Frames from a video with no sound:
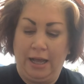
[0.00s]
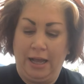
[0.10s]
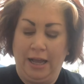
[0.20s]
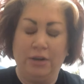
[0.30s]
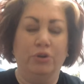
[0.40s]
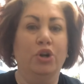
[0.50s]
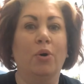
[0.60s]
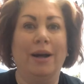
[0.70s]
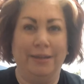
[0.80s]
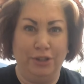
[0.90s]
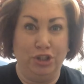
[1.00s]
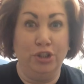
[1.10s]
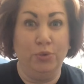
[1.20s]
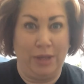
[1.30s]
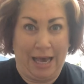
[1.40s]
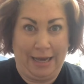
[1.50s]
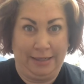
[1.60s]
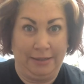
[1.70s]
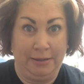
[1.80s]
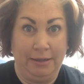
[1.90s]
I don't know how to do
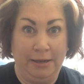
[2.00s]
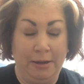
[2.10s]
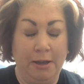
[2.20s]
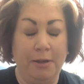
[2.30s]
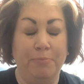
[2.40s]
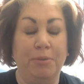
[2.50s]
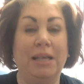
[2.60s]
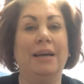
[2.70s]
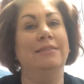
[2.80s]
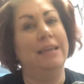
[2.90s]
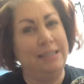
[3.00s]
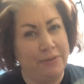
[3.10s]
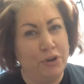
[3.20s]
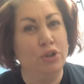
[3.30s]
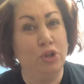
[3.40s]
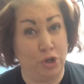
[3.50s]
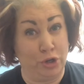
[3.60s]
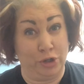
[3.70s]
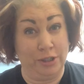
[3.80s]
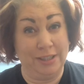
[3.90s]
that because I never
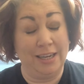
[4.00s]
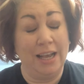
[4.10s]
learned.